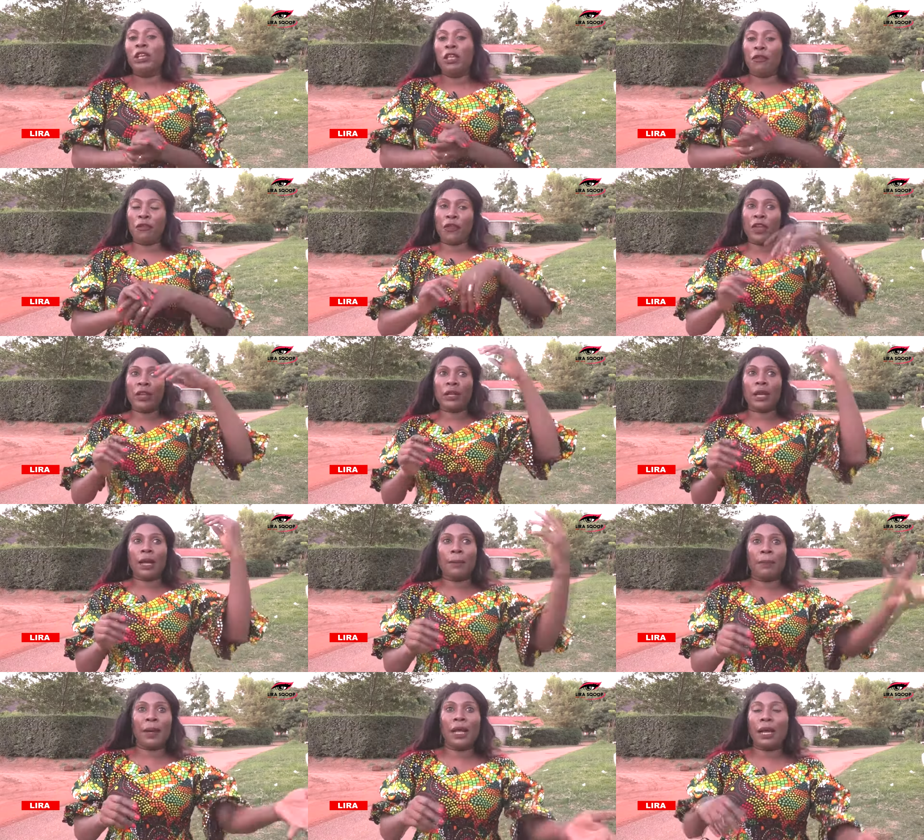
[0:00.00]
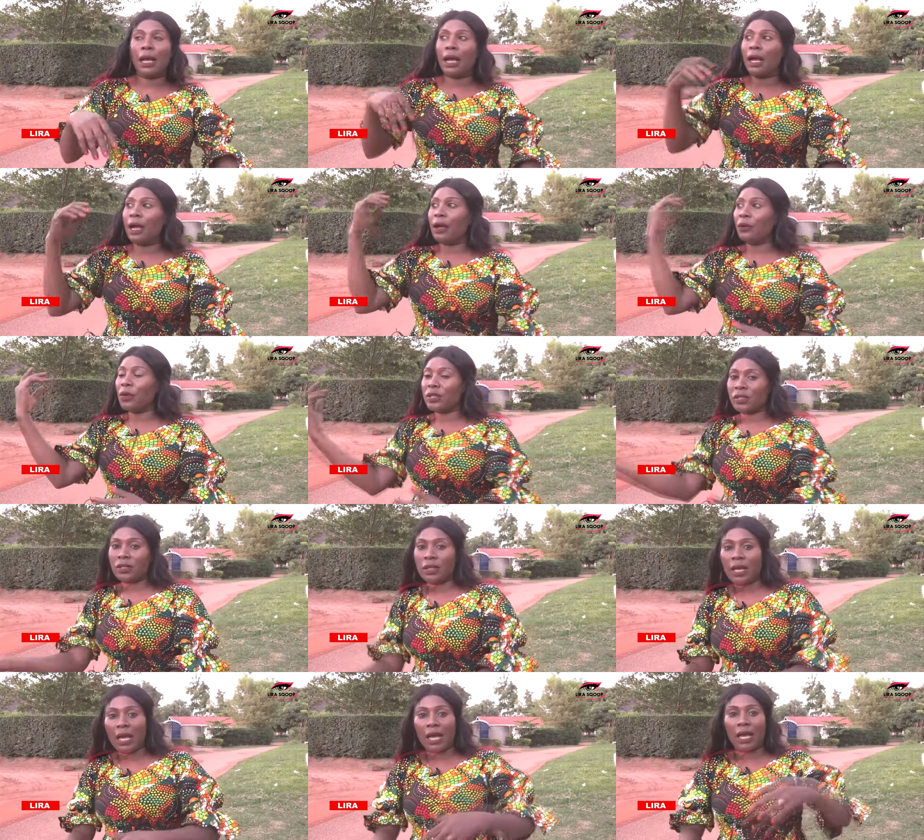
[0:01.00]
If you're in Kampala, West
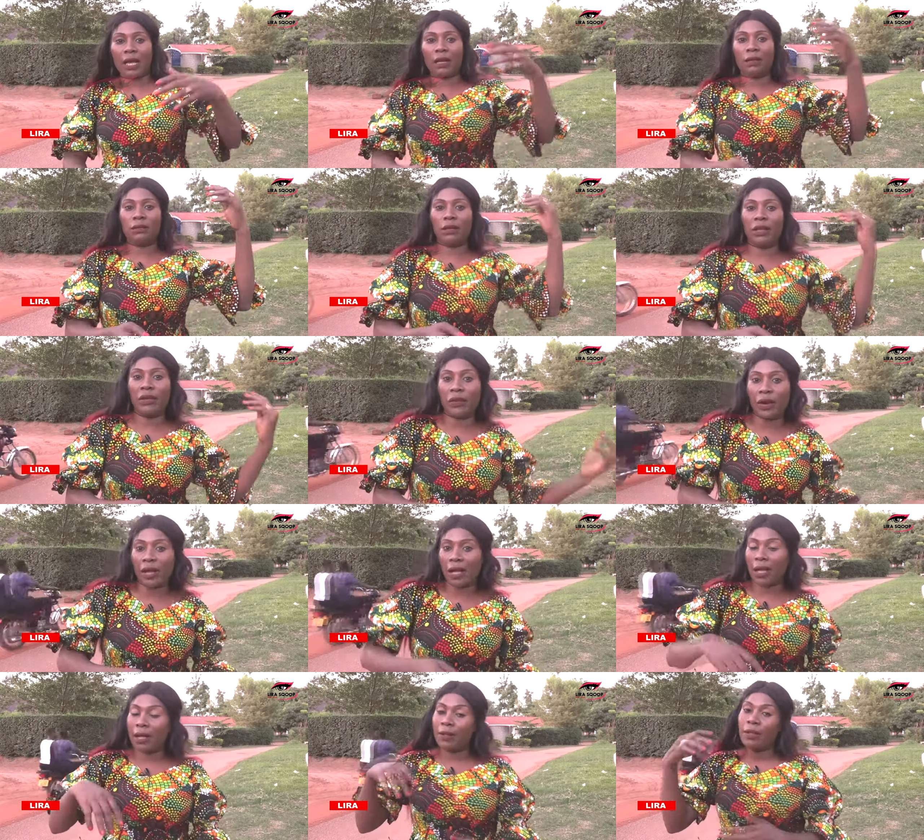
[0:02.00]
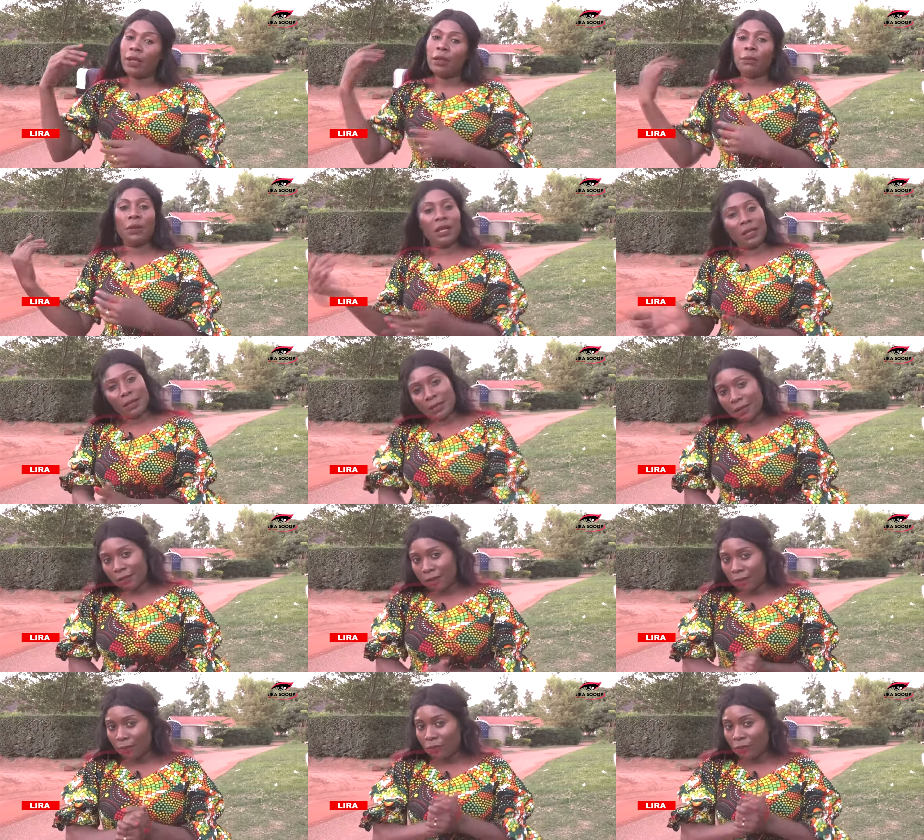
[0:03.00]
Nile, Lira, please.